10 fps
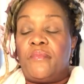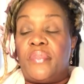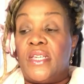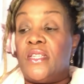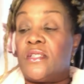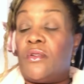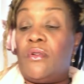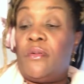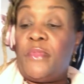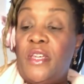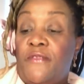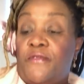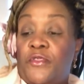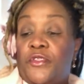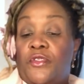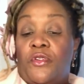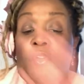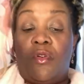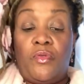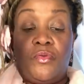Please call me for your
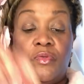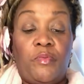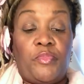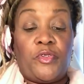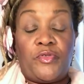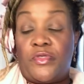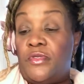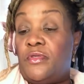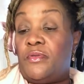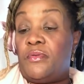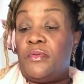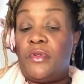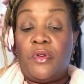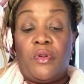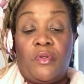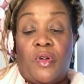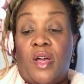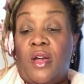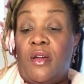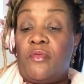own personal
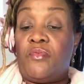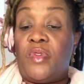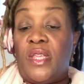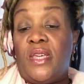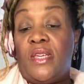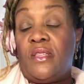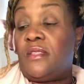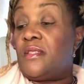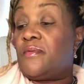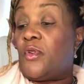readings